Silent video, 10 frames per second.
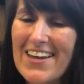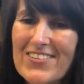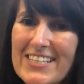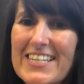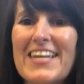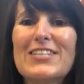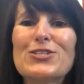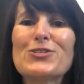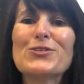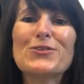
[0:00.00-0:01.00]
seven days
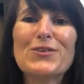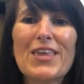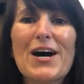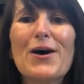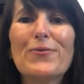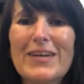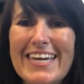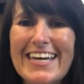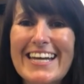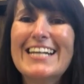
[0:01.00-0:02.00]
to the
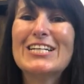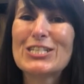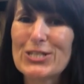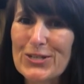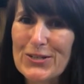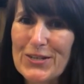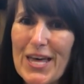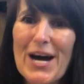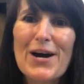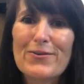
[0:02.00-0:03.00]
week, to
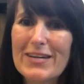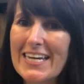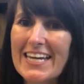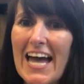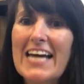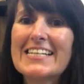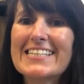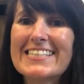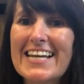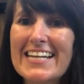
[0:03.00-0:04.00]
the week.
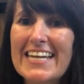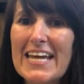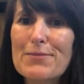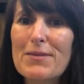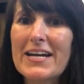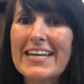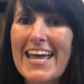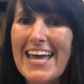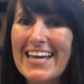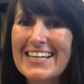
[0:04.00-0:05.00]
Sunday,
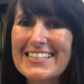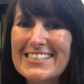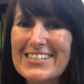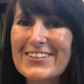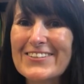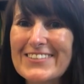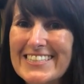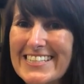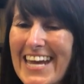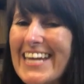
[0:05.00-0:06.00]
Monday,
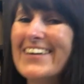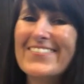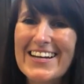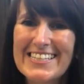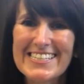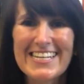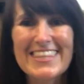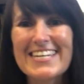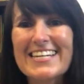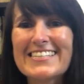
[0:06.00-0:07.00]
Tuesday, Wednesday,
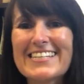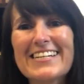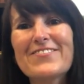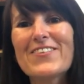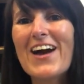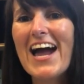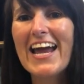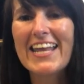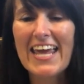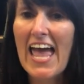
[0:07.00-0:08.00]
Thursday,
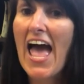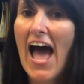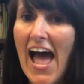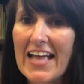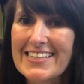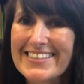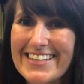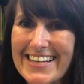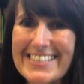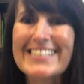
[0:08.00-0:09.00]
Friday, and
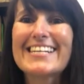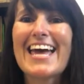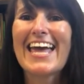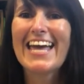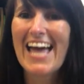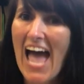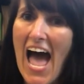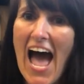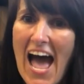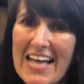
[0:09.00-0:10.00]
Saturday.
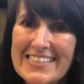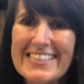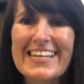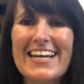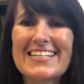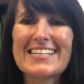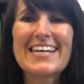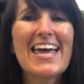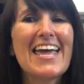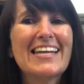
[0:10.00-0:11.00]
And
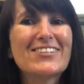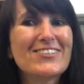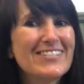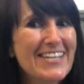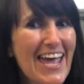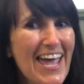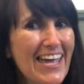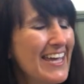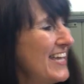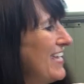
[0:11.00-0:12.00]
Saturday
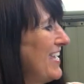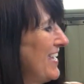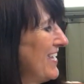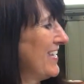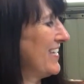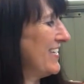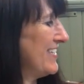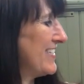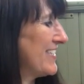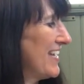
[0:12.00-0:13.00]
today is,
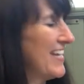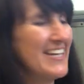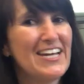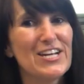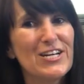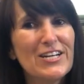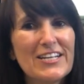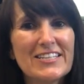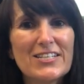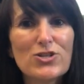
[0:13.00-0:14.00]

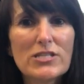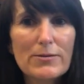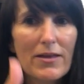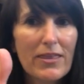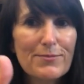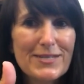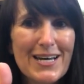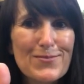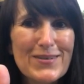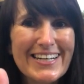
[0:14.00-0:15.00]
did you see my thumbs up?